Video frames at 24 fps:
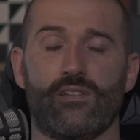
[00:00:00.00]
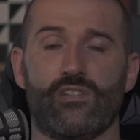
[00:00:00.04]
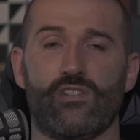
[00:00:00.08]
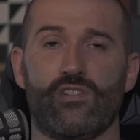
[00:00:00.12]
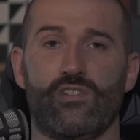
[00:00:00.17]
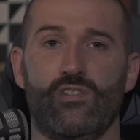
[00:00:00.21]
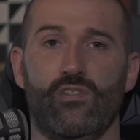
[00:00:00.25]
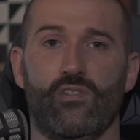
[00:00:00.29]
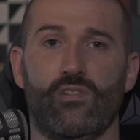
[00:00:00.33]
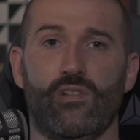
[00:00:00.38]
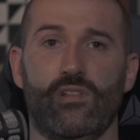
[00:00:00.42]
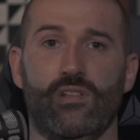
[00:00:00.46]

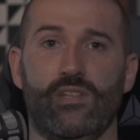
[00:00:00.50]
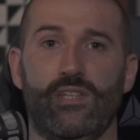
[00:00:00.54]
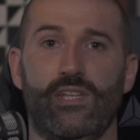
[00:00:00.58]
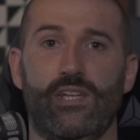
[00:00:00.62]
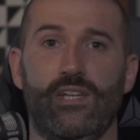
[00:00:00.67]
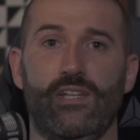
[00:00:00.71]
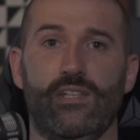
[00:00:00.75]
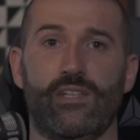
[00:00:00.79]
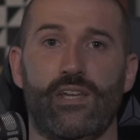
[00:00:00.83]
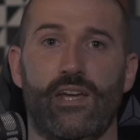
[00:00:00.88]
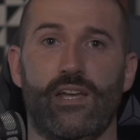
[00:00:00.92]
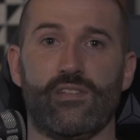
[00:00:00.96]
subtle
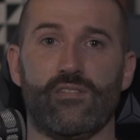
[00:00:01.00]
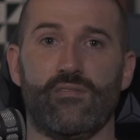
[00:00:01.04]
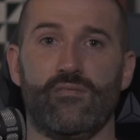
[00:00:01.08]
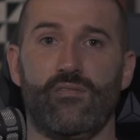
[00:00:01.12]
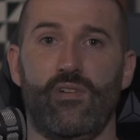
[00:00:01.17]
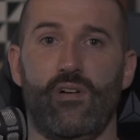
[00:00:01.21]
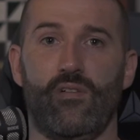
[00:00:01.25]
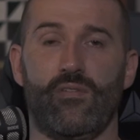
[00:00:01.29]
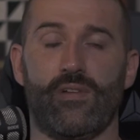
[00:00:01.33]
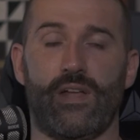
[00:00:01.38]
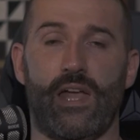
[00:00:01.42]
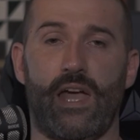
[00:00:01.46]
details
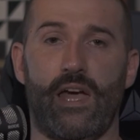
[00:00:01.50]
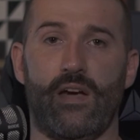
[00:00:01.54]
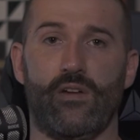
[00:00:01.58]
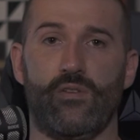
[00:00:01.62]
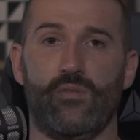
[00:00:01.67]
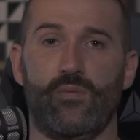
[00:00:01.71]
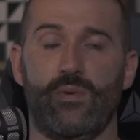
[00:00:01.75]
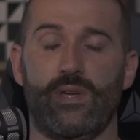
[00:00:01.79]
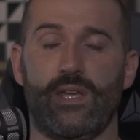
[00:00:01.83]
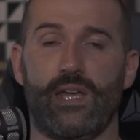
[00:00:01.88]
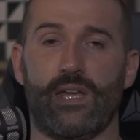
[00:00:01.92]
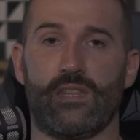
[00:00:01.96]
involving how
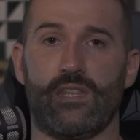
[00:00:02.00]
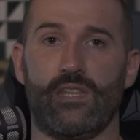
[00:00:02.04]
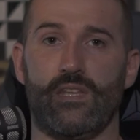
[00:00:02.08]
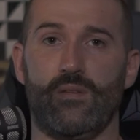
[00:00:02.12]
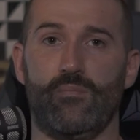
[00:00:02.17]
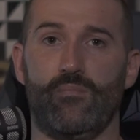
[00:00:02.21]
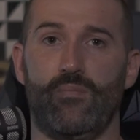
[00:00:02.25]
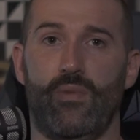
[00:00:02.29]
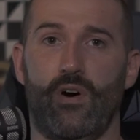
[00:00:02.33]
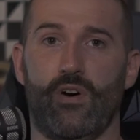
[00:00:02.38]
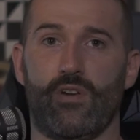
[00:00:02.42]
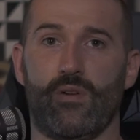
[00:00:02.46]
do we get the
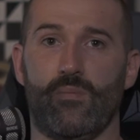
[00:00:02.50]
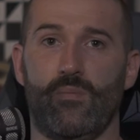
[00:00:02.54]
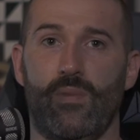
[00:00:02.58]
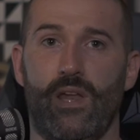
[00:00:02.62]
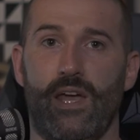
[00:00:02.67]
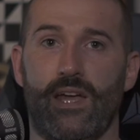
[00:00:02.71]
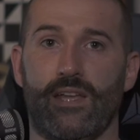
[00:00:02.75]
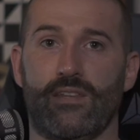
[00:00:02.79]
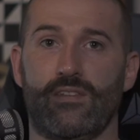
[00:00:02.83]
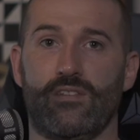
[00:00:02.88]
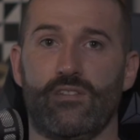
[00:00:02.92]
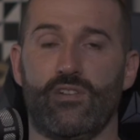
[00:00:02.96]
bottom
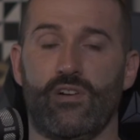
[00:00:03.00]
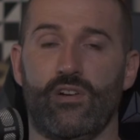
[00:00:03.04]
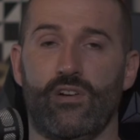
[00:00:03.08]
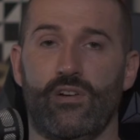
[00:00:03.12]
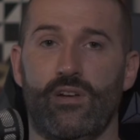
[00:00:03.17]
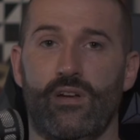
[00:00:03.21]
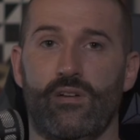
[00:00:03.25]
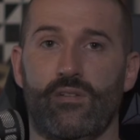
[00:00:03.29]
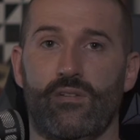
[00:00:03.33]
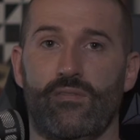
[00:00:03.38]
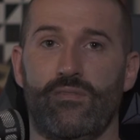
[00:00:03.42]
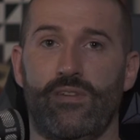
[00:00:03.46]
leg to turn
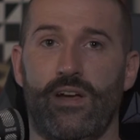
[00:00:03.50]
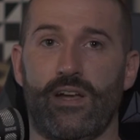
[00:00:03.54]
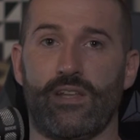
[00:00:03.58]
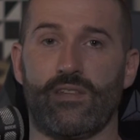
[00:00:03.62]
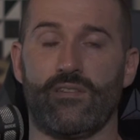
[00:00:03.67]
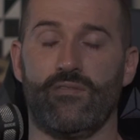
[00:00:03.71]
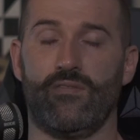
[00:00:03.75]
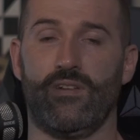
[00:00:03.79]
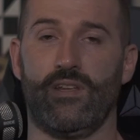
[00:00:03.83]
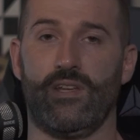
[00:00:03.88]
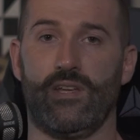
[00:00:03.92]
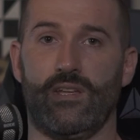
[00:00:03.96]
out
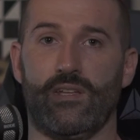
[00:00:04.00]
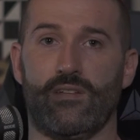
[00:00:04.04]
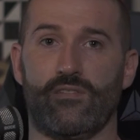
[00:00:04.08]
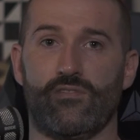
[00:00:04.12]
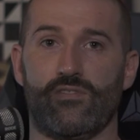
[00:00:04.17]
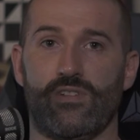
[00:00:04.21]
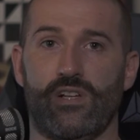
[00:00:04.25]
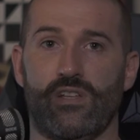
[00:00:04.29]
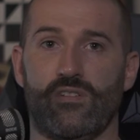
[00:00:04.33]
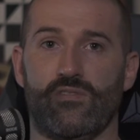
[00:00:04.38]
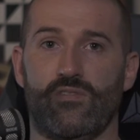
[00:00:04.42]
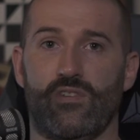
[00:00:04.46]
effectively and
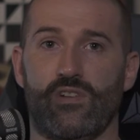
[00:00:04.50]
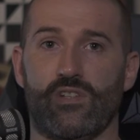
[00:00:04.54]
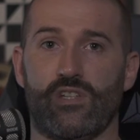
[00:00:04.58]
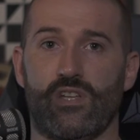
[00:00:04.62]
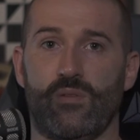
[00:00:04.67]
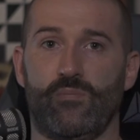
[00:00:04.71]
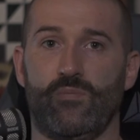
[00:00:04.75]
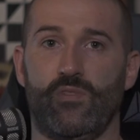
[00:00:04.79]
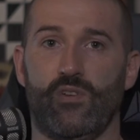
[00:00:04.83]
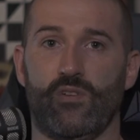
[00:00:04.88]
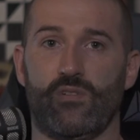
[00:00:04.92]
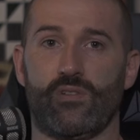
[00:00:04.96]
transverse
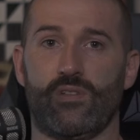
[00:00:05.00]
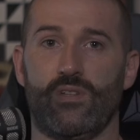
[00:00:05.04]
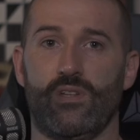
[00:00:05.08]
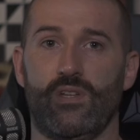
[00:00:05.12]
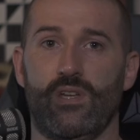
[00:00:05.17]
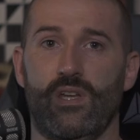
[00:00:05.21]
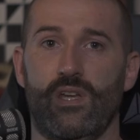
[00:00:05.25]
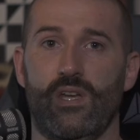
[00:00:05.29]
abduct,